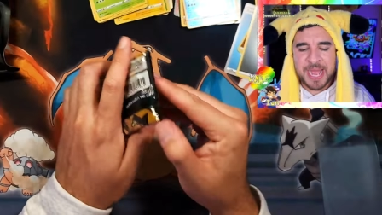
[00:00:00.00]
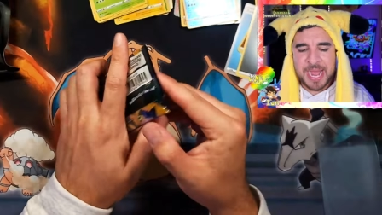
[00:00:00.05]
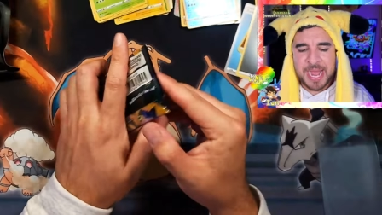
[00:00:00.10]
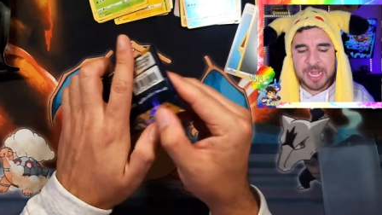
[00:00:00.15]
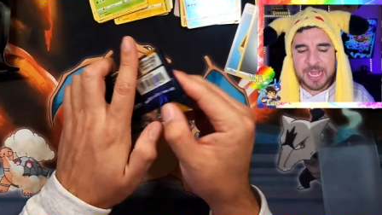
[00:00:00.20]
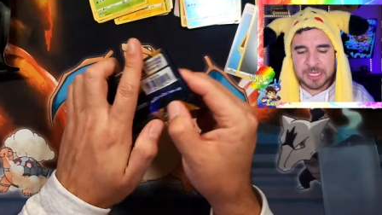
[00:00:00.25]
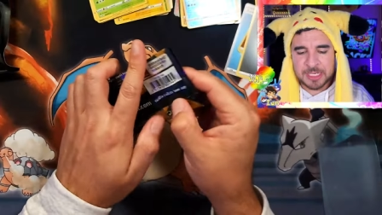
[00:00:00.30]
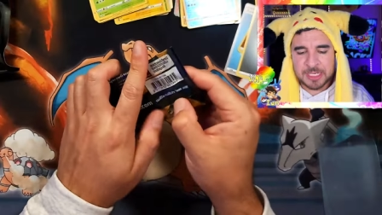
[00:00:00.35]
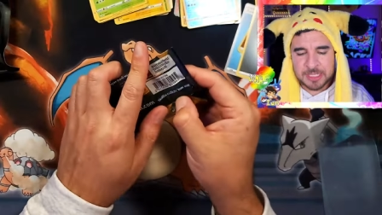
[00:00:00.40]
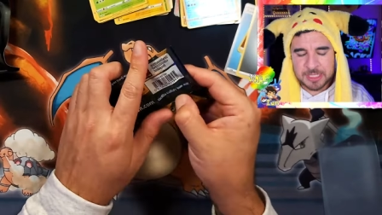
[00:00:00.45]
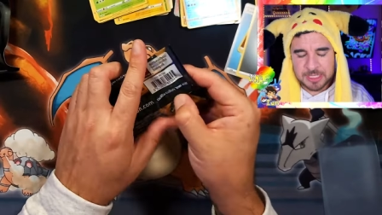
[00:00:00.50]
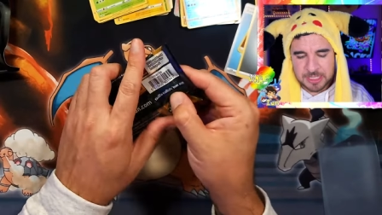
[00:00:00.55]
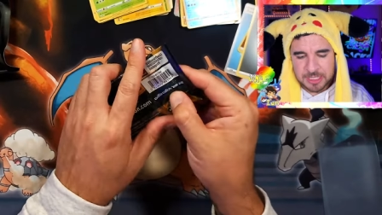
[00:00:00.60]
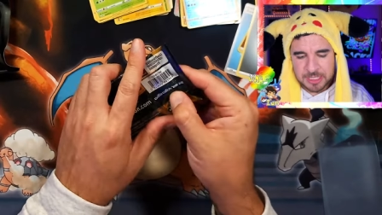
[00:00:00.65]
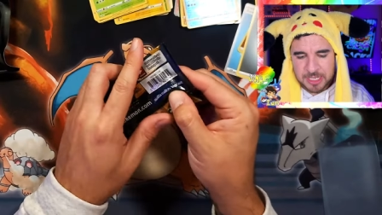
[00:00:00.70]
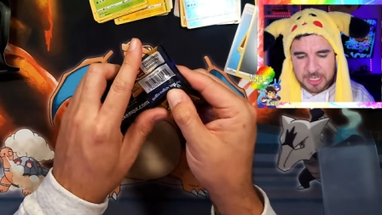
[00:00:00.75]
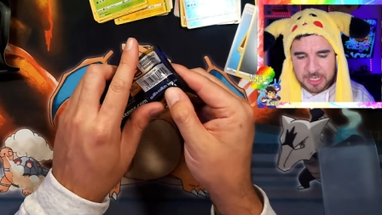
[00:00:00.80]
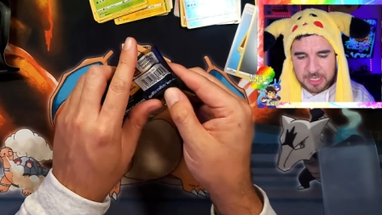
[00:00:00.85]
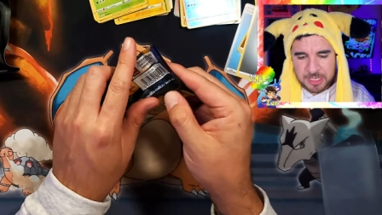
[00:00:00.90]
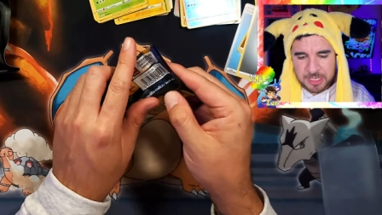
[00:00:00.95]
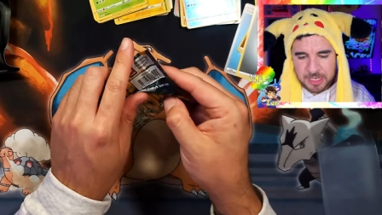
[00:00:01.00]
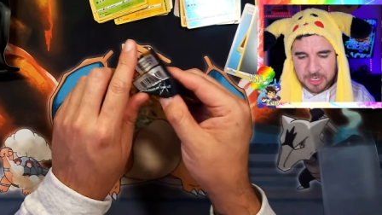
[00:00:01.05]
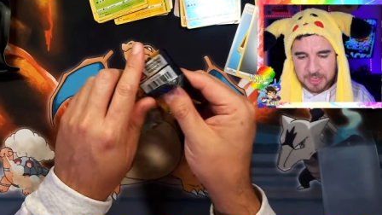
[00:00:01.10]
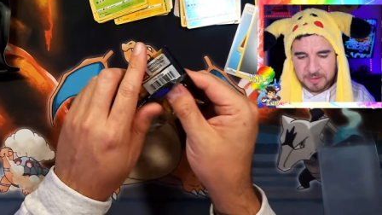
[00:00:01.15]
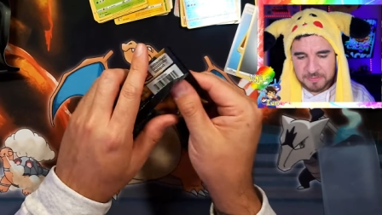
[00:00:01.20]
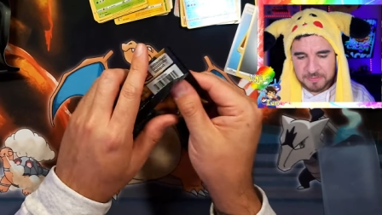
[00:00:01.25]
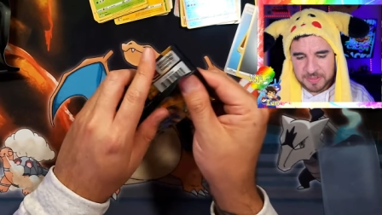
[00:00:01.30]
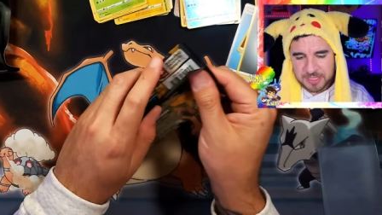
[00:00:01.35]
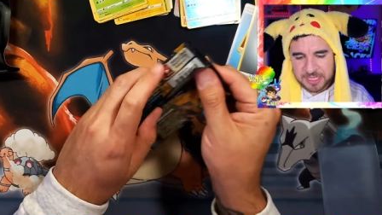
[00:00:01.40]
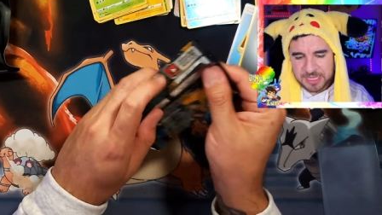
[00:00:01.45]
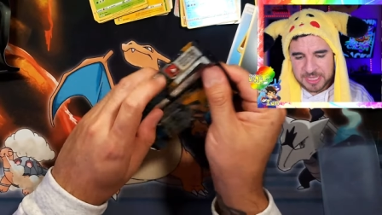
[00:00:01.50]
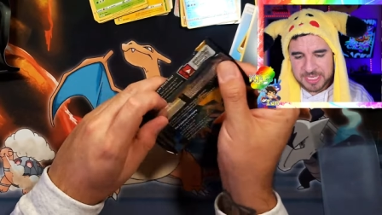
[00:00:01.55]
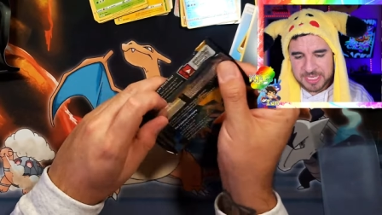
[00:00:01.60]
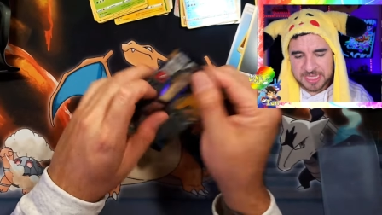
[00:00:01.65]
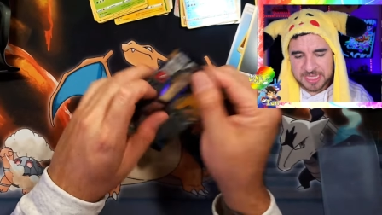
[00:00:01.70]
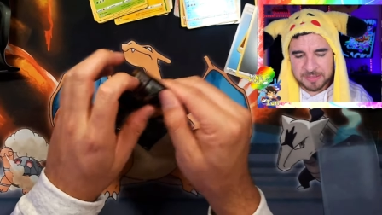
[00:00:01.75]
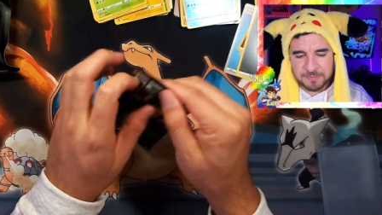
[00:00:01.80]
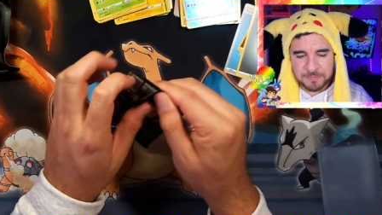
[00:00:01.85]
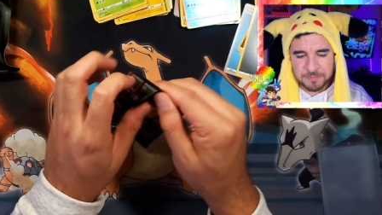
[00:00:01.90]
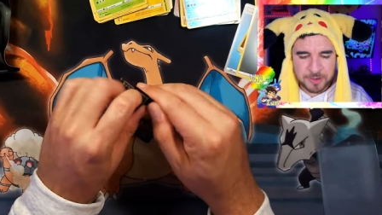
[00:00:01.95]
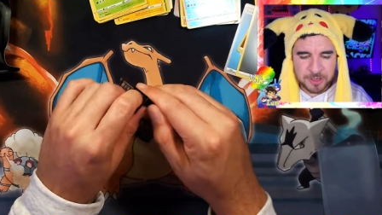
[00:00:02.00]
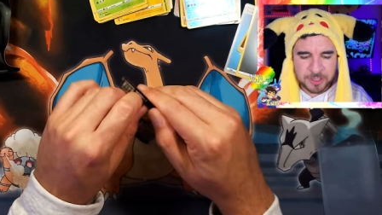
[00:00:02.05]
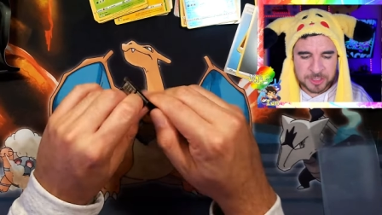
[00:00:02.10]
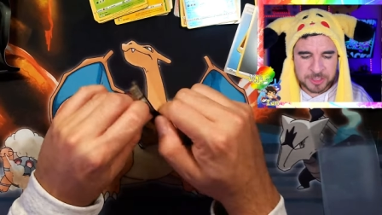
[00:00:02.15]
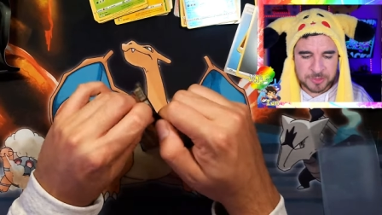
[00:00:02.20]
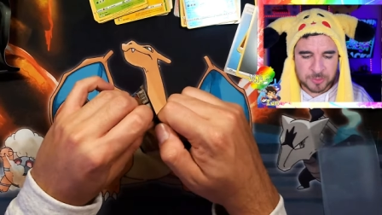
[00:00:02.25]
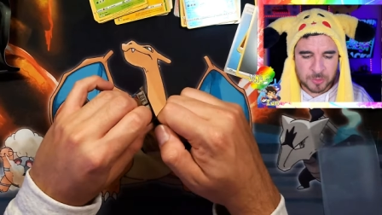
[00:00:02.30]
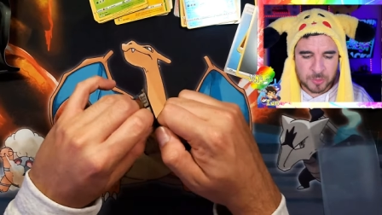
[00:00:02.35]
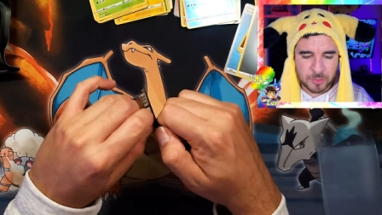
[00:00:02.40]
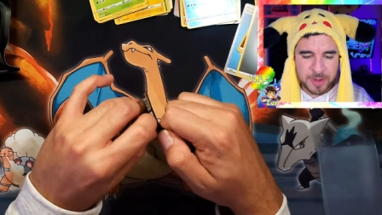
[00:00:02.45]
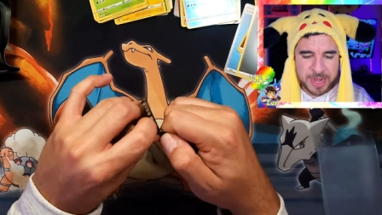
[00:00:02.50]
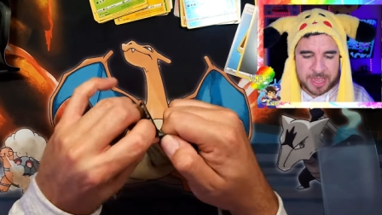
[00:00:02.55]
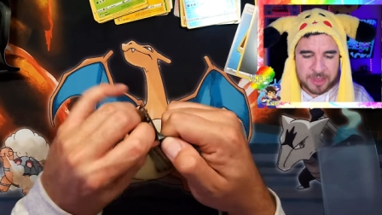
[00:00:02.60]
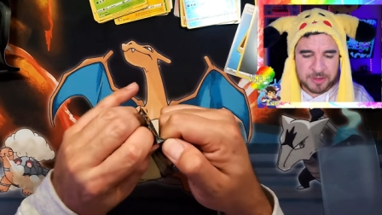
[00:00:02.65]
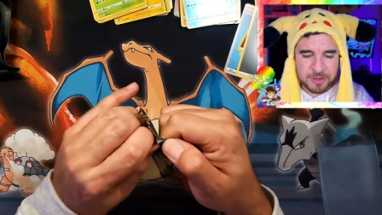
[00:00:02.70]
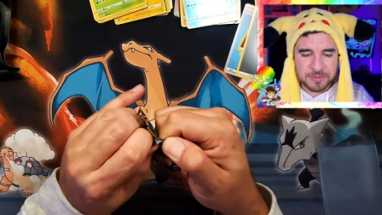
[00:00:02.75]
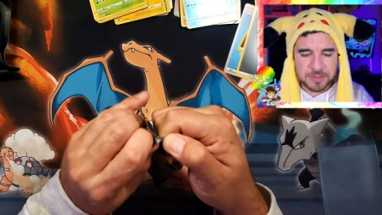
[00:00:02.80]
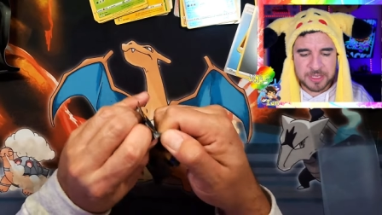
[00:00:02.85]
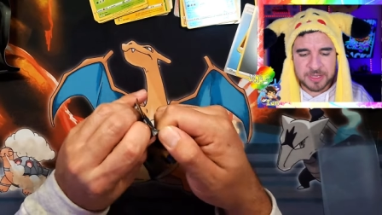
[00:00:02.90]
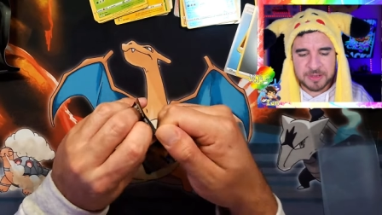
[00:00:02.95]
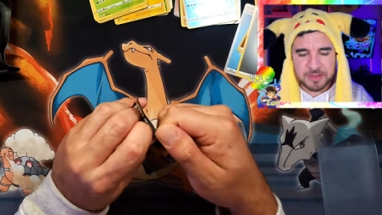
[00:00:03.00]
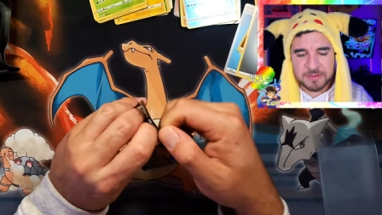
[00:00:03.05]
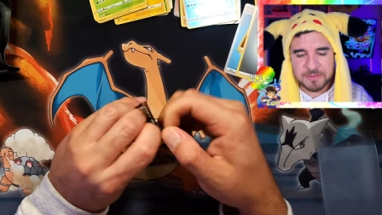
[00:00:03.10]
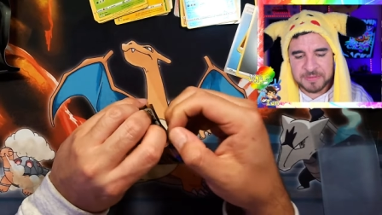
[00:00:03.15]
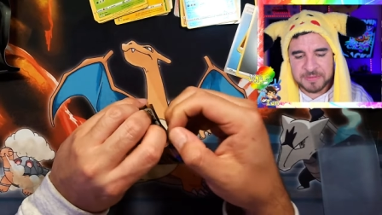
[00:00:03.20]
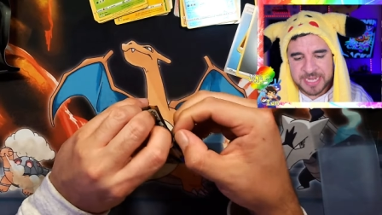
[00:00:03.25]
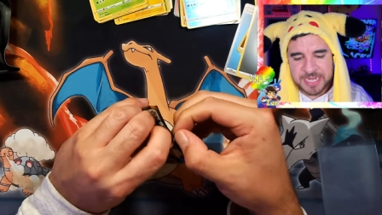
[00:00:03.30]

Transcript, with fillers: pack of the first round of